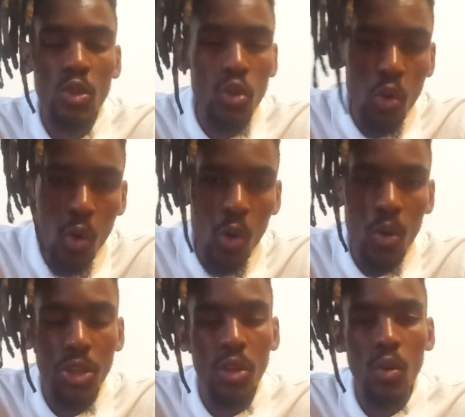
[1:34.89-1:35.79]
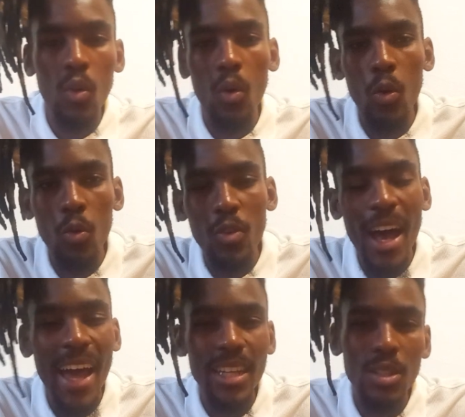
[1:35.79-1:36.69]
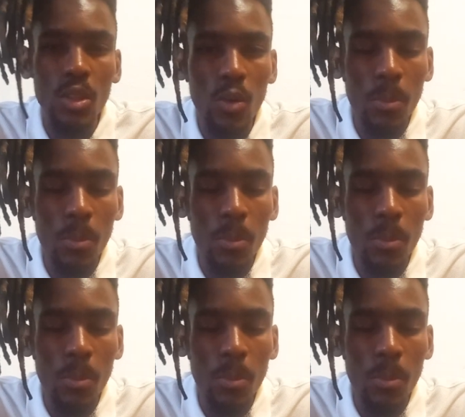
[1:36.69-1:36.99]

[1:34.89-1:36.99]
draw, or write,